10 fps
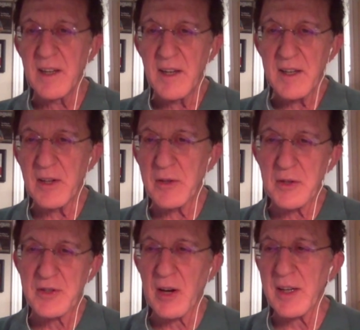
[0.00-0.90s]
you're
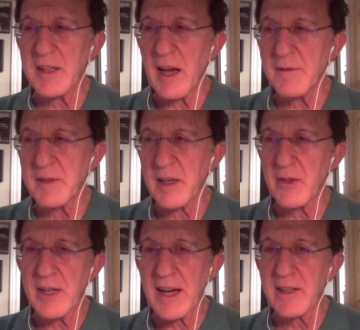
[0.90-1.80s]
starting to have dinner
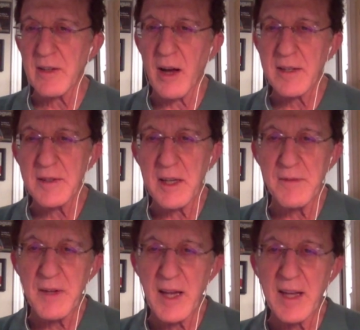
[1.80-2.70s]
at 8 o'clock in the
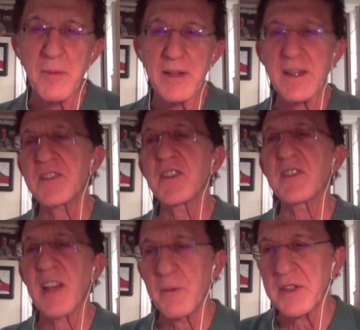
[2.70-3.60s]
evening. But let's just
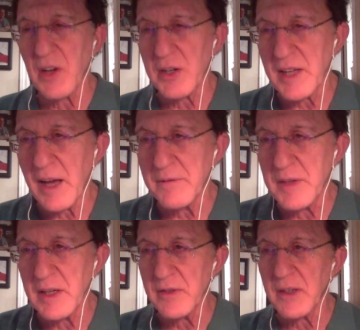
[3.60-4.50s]
say we start to have
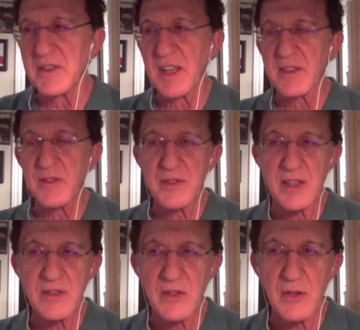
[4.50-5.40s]
dinner at 6 or
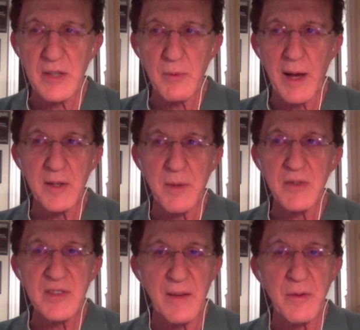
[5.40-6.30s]
6:30, round about
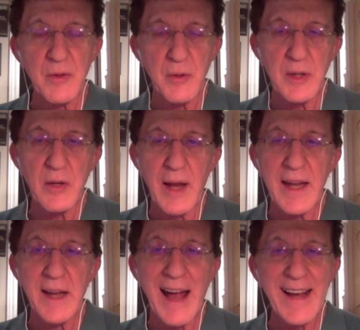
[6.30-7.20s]
7:30 or
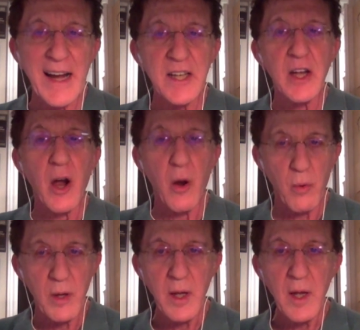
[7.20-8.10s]
8. I got to go.
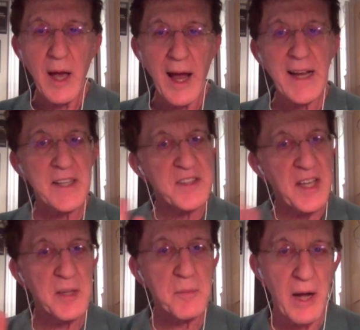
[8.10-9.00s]
I got to say
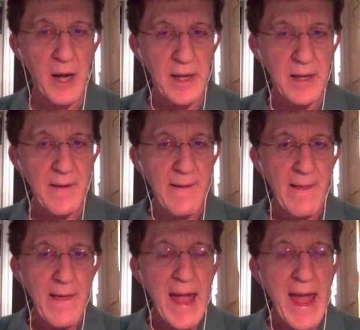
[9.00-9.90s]
goodbye.
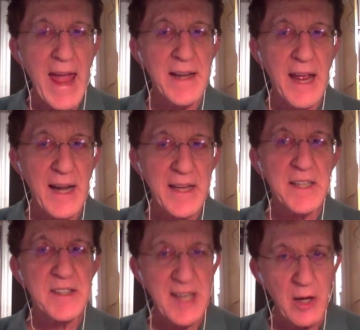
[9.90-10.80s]
And I
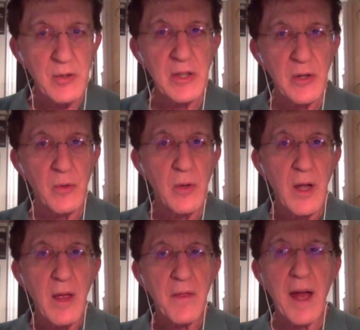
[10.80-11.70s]
can tell you
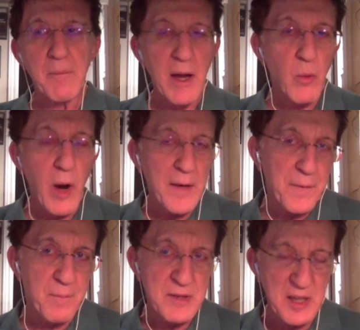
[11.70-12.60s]
that my wife,
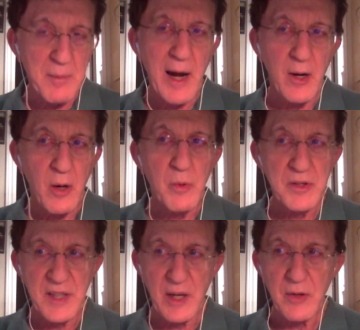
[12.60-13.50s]
Tamara, will
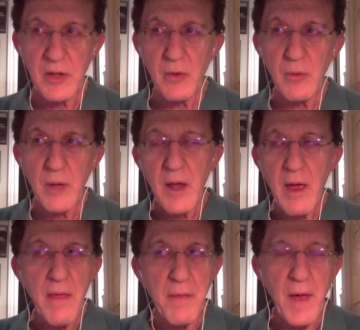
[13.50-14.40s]
tell you
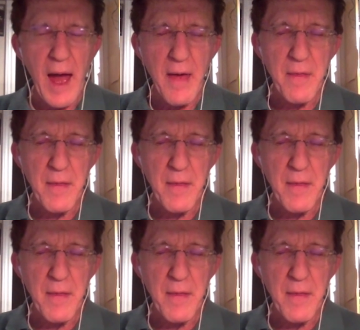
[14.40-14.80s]
that